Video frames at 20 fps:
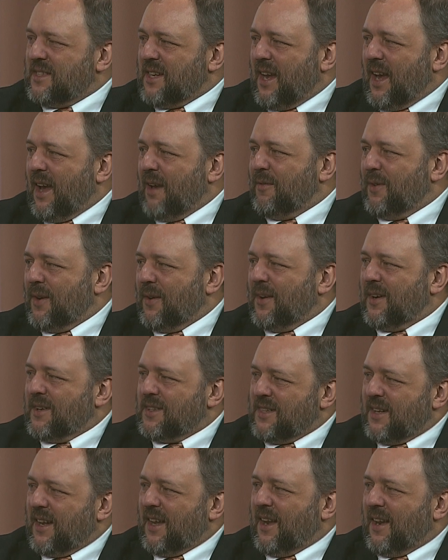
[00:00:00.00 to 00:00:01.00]
to have you here
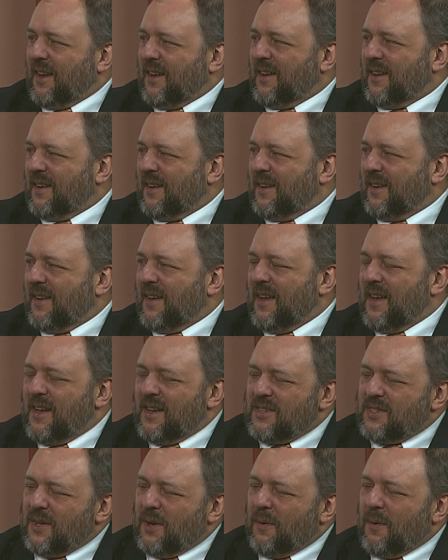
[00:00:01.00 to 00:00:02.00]
today. Thank you, Joe.
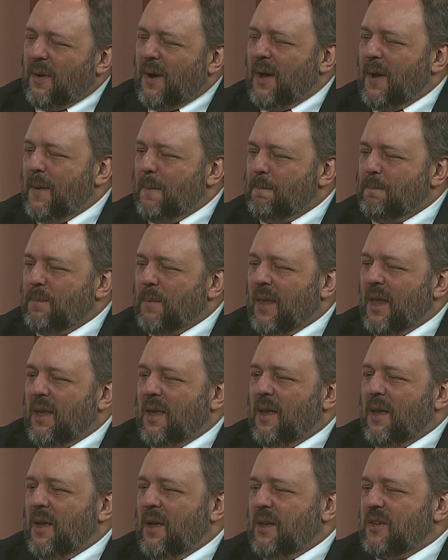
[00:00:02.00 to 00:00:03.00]
So, um,
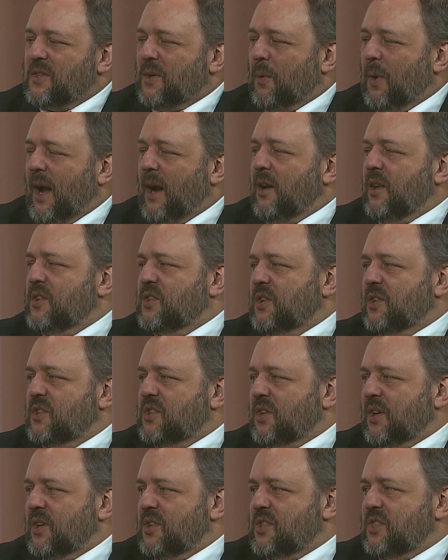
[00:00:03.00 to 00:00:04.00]
so, how did your
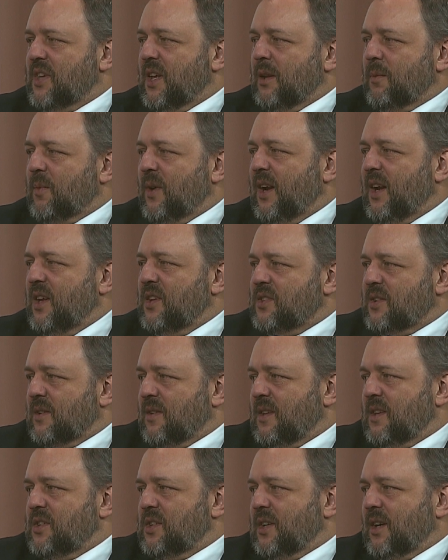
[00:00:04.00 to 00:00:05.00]
church celebrate Easter
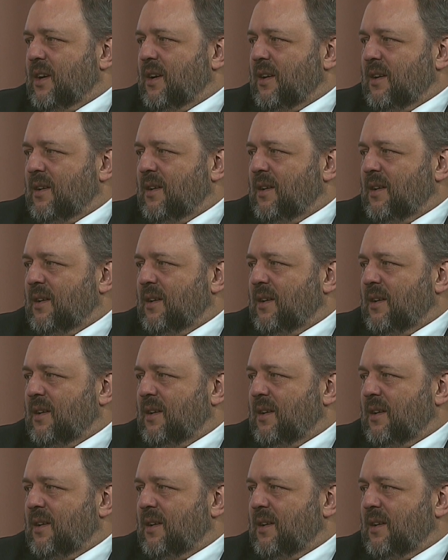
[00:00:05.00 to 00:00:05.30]
this year?